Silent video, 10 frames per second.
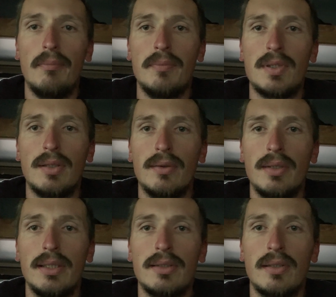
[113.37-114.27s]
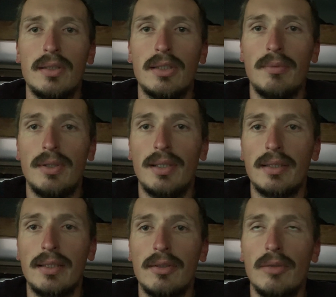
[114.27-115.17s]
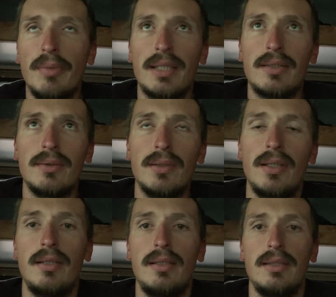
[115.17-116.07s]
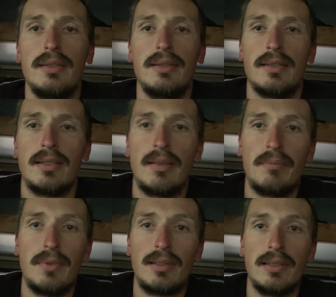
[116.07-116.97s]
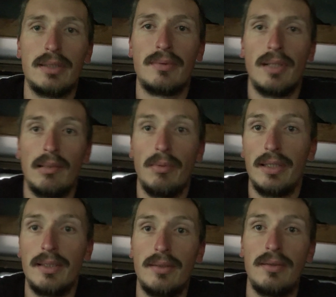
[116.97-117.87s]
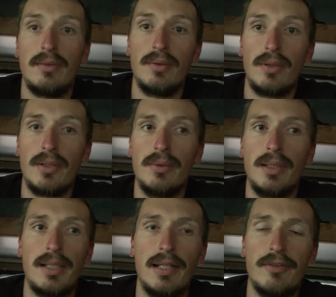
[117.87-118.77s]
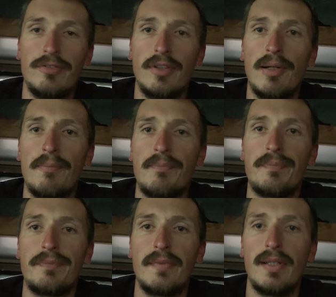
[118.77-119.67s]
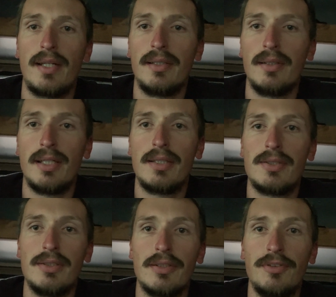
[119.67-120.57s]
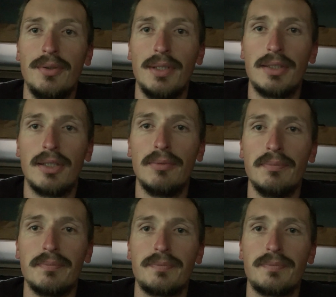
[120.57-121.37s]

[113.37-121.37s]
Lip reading: So that's not something I can go back to, at least relatively, nor do I have any intentions of doing so.